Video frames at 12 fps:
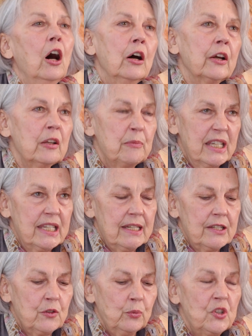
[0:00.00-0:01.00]

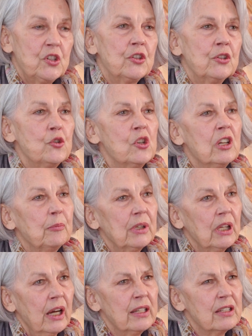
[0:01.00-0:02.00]
automatist, which is usually
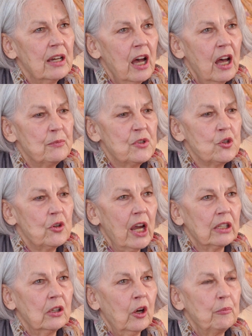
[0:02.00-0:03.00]
applied to
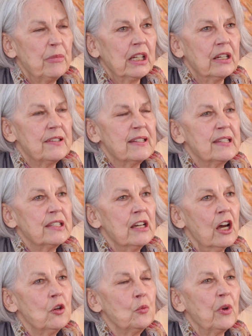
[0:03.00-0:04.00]
abstract art because it's
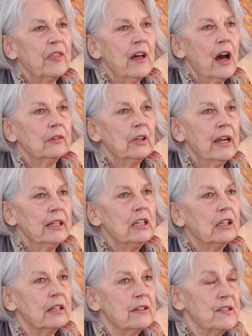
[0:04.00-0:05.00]
done without any
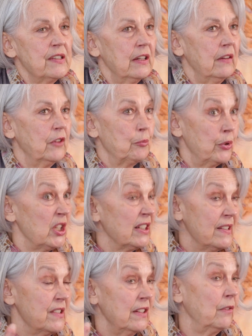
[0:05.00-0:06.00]

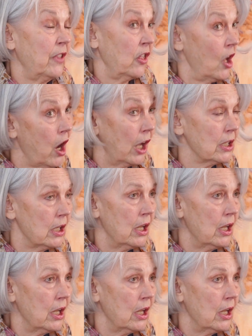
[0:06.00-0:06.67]
preconceived thought.